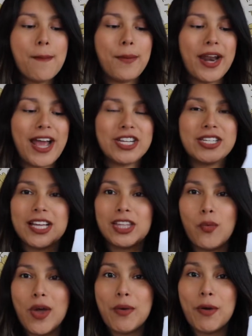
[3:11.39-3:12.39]
but I just like
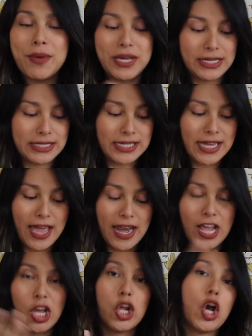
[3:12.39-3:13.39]
the white one because
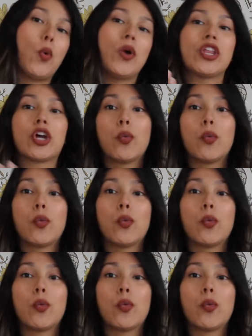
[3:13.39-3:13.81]
again, it could go with